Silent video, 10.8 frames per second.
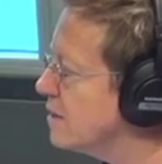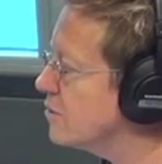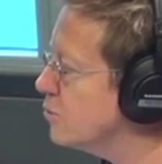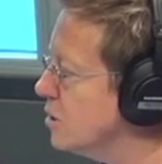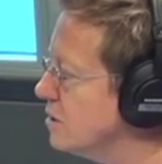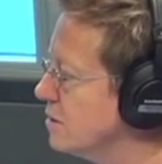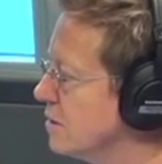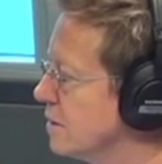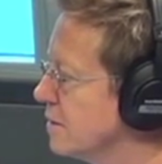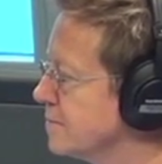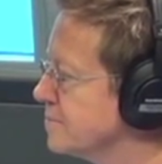trauma, the
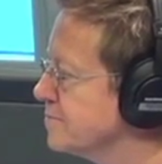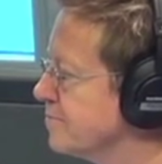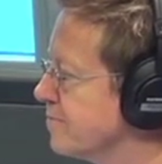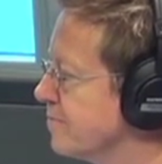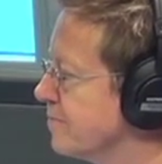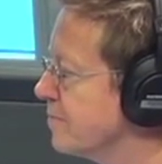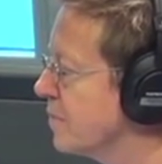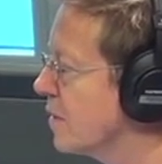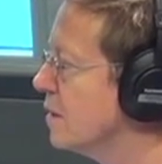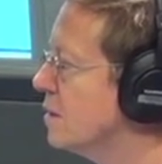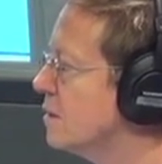trauma of battle, and
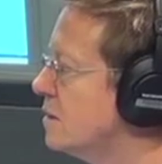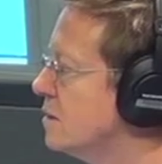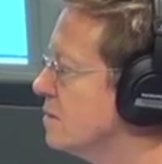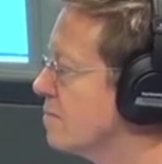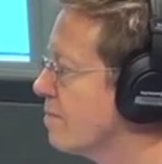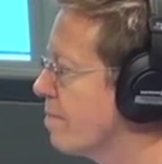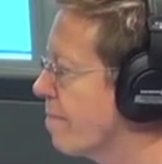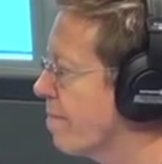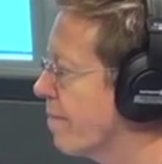again, things will reveal